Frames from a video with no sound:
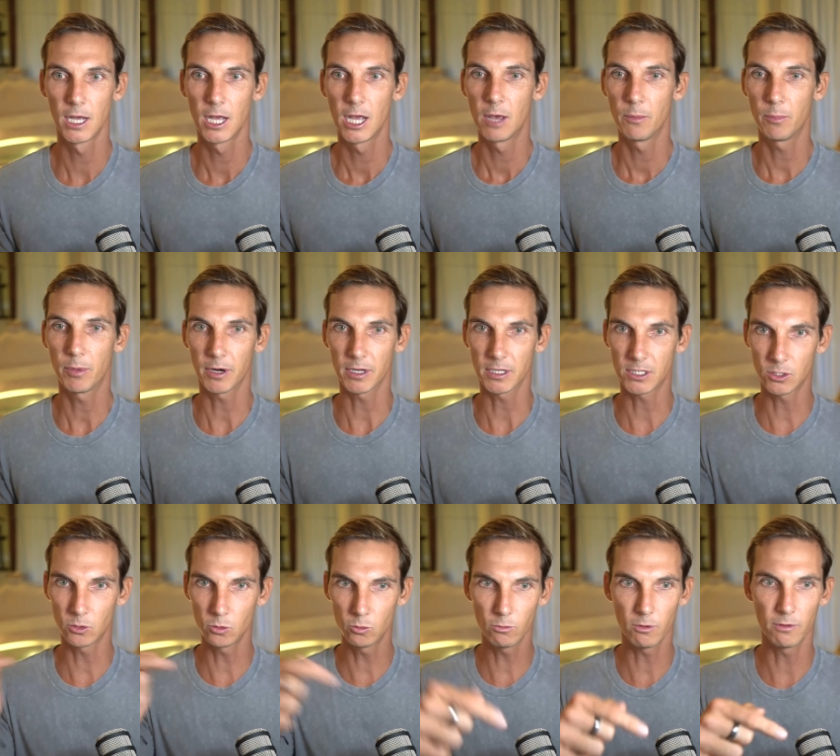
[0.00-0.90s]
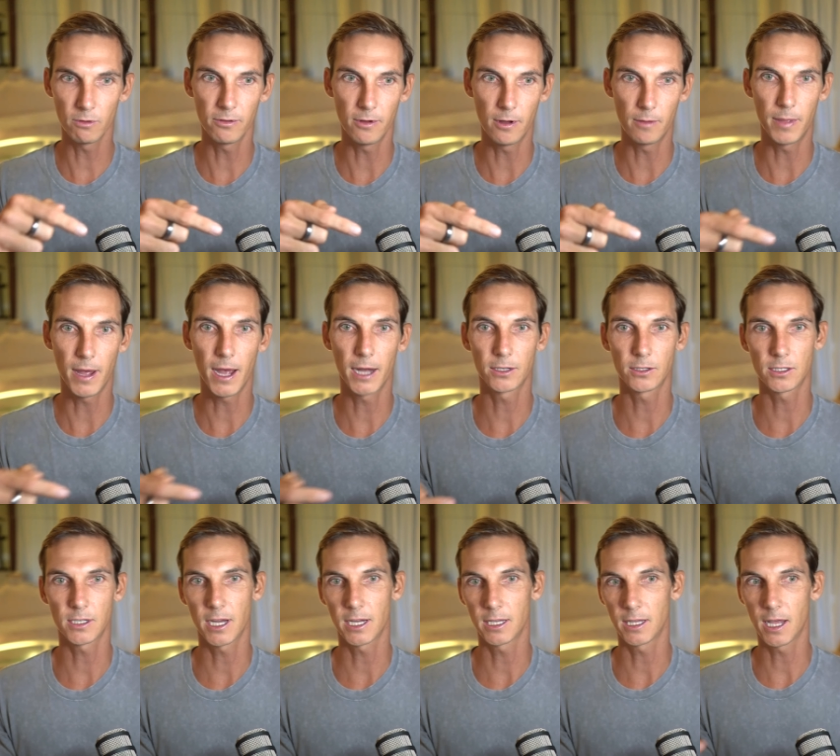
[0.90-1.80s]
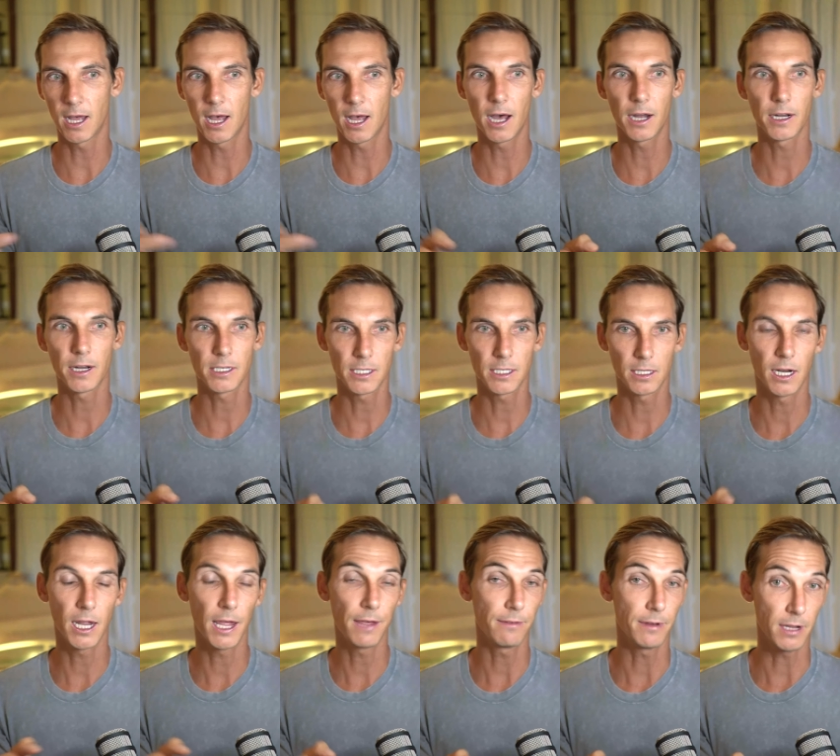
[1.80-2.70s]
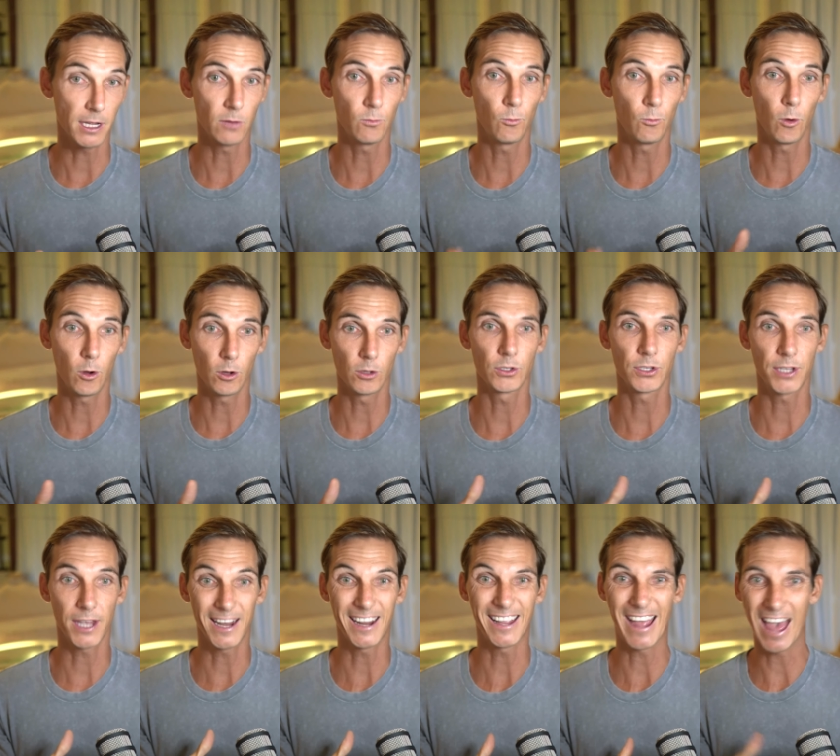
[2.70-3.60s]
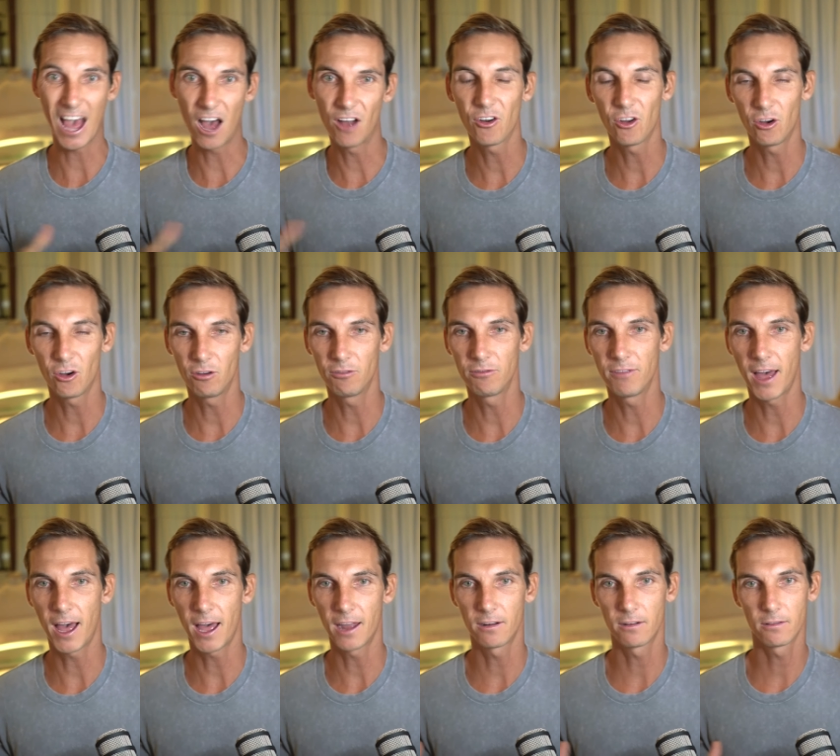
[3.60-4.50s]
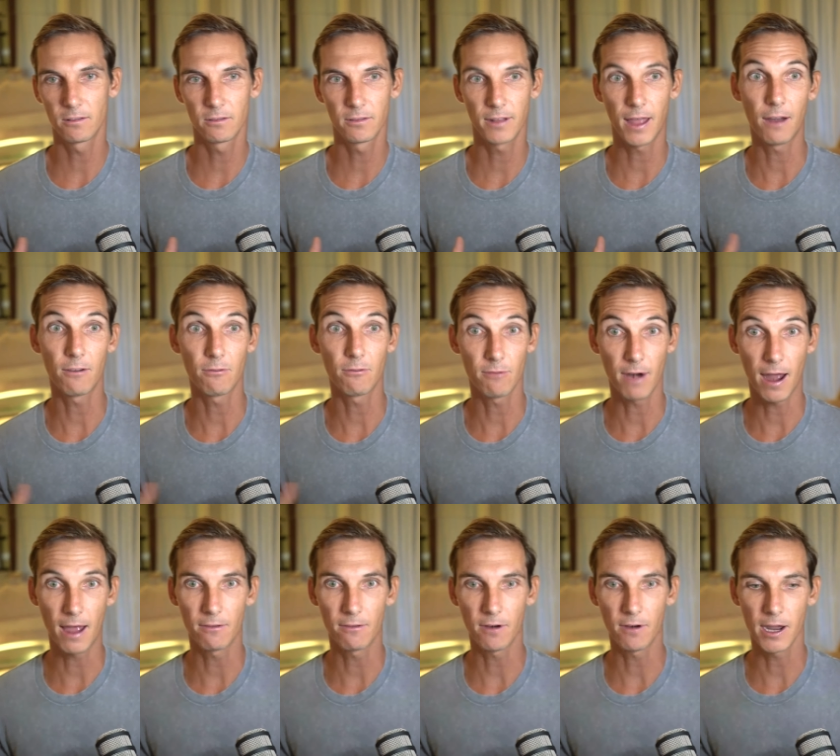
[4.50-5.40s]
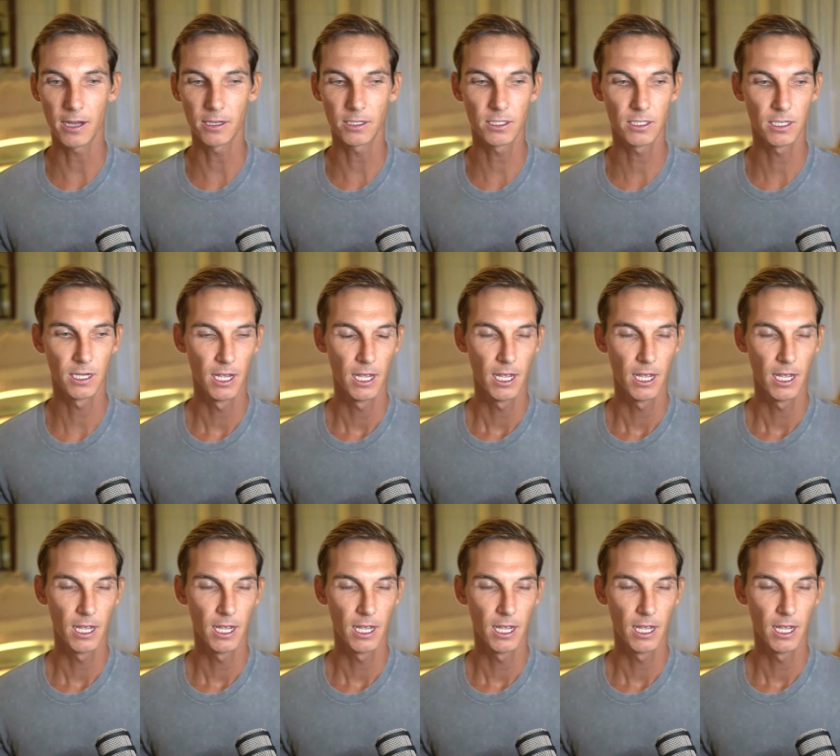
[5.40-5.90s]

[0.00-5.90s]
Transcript: but I still revert back to saying the hardest thing that I ever did was getting out of that rat race.